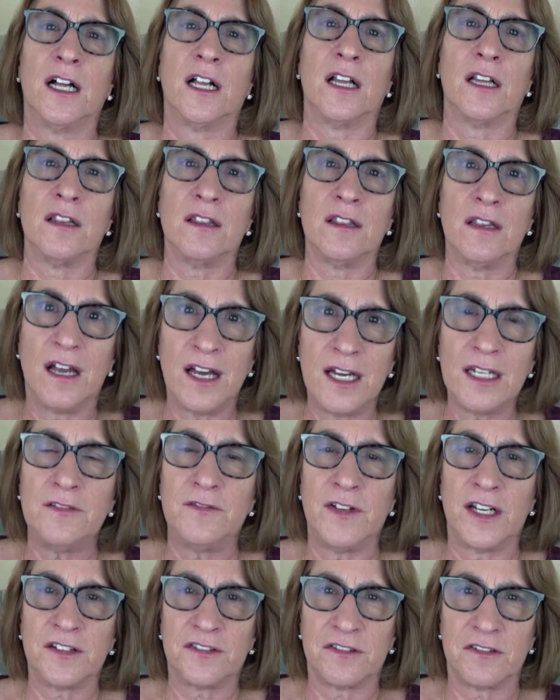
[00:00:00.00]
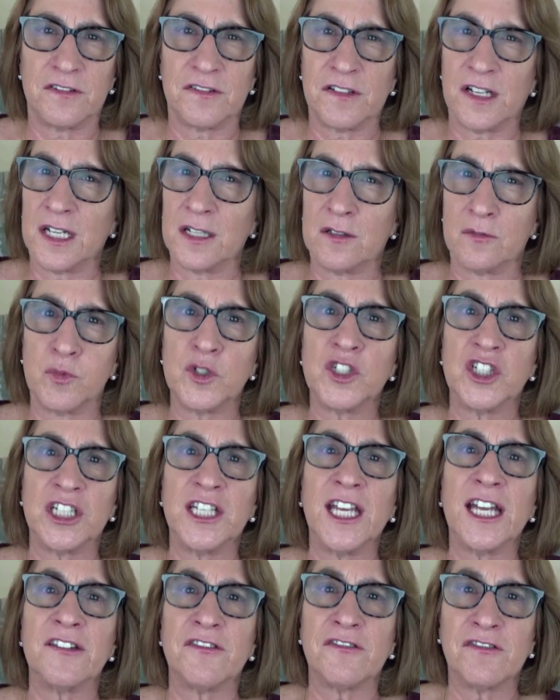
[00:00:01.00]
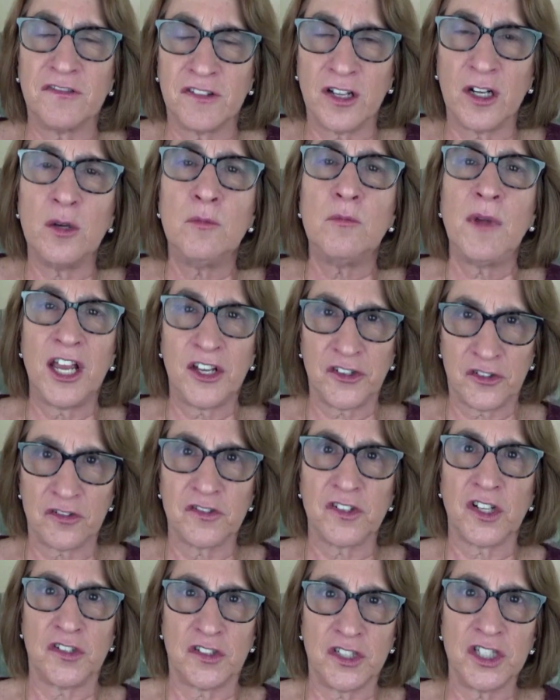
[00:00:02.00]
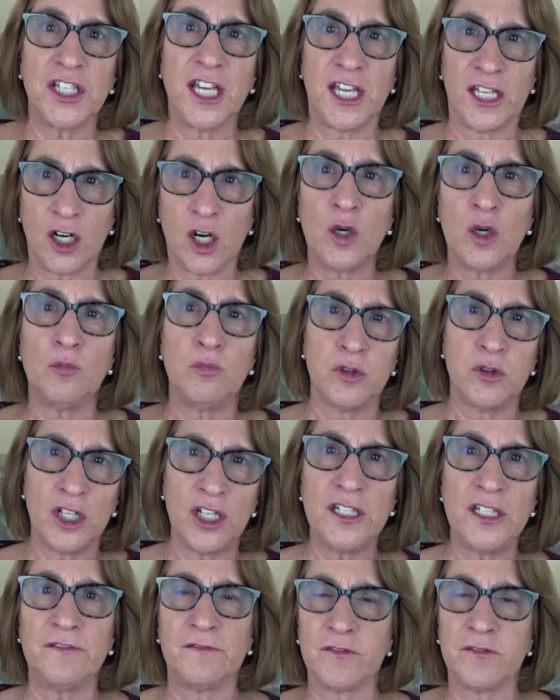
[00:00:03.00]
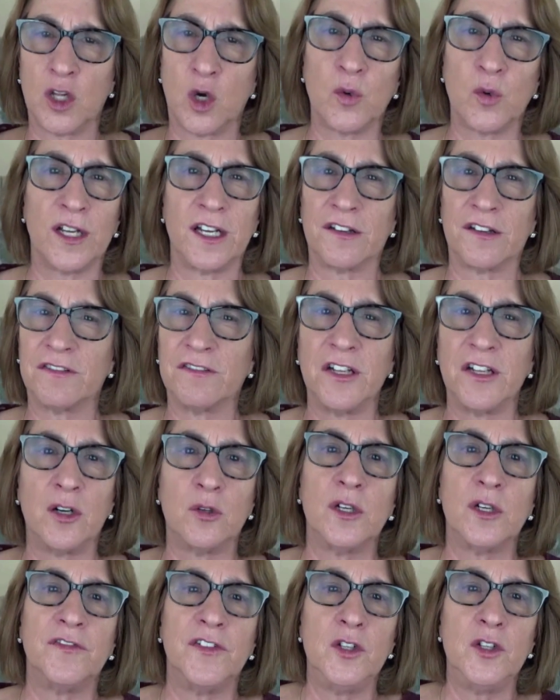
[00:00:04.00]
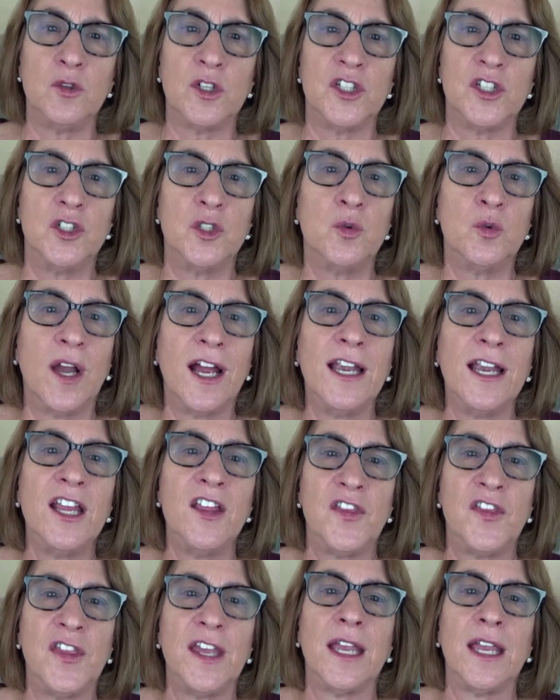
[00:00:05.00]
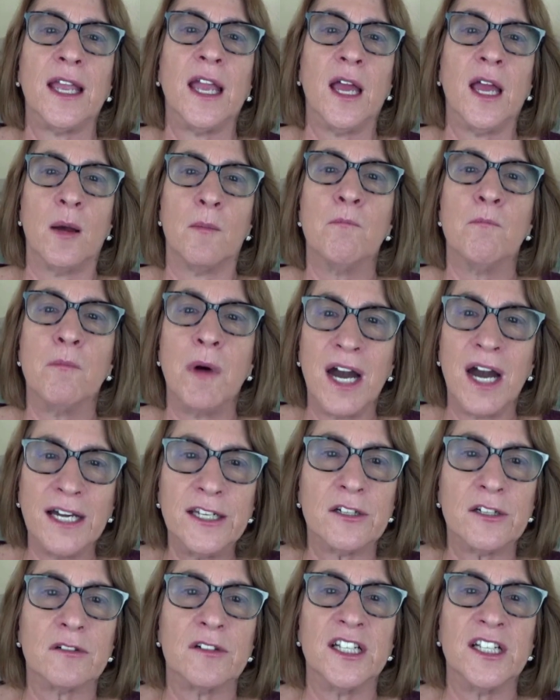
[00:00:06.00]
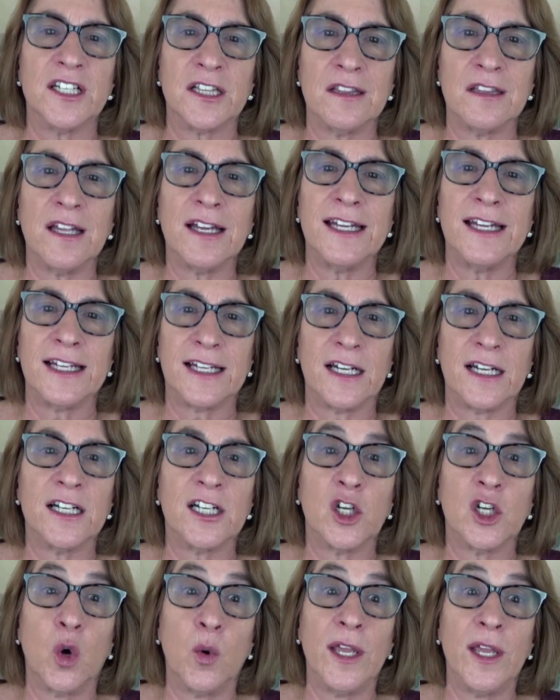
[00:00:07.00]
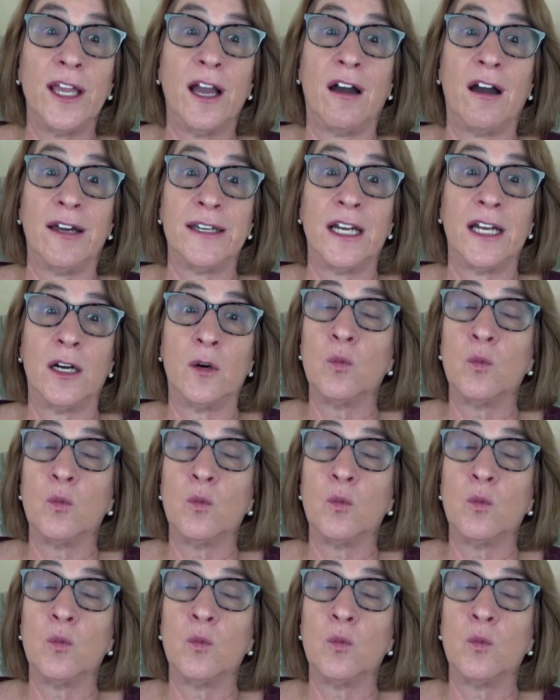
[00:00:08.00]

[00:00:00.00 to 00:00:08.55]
a lot of exercise, but to get some exercise to get our blood flowing. So if you could do anything moderate, like going on a